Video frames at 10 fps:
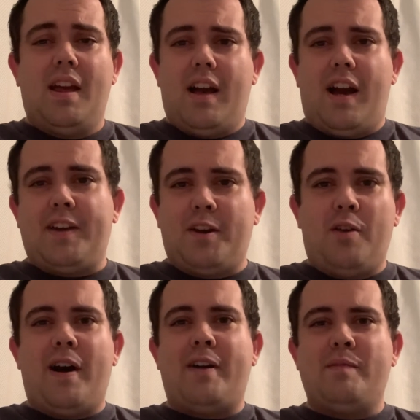I
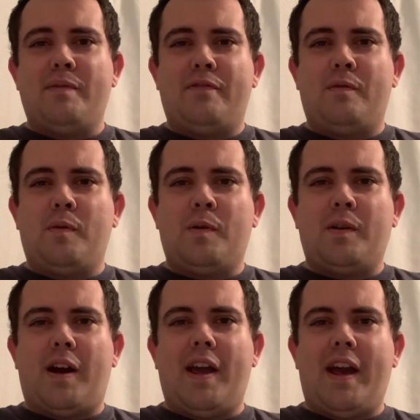go out, and before
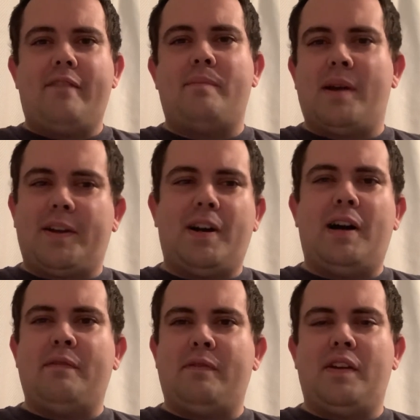I have my
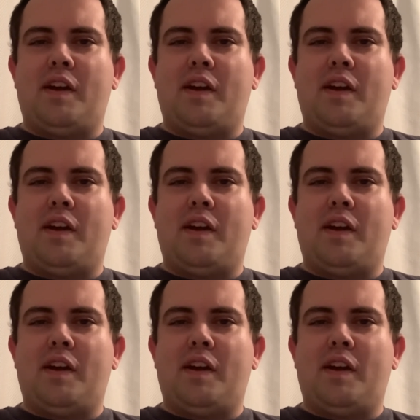coffee,